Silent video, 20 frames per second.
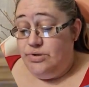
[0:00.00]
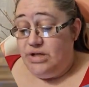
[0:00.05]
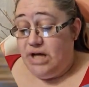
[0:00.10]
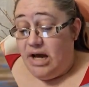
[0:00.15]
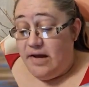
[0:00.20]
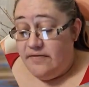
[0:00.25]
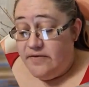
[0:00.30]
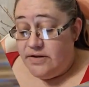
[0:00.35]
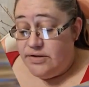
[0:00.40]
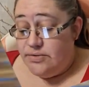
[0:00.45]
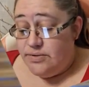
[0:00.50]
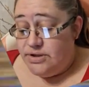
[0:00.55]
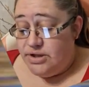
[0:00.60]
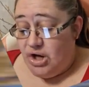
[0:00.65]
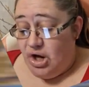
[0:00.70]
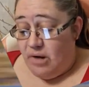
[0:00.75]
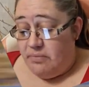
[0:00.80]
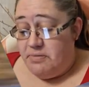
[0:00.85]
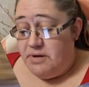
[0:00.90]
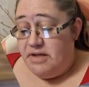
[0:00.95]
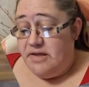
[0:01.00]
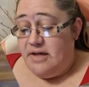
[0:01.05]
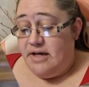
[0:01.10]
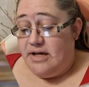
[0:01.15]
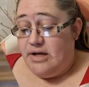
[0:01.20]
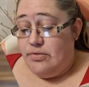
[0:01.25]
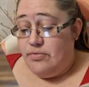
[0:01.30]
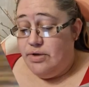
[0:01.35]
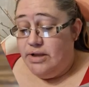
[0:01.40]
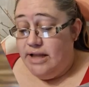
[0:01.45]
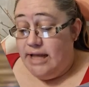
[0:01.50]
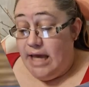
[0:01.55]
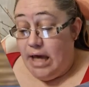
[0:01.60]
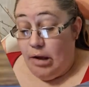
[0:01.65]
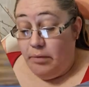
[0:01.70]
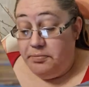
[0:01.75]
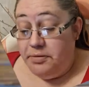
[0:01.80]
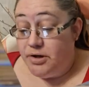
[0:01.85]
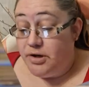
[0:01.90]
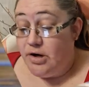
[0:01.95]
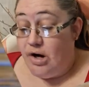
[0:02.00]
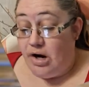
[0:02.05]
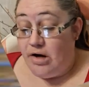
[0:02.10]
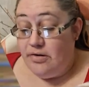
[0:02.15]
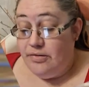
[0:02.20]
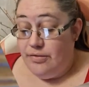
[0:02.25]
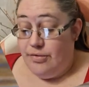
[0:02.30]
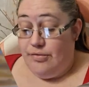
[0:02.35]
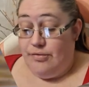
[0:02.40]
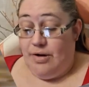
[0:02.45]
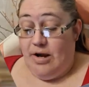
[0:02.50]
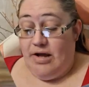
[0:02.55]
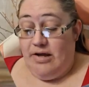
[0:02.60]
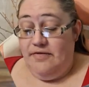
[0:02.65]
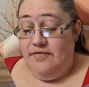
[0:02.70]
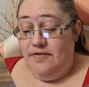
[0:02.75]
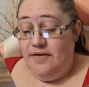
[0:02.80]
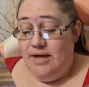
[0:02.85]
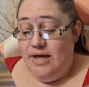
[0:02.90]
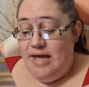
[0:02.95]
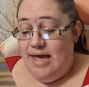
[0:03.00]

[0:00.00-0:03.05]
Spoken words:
dive into a topic that can really help your garden thrive.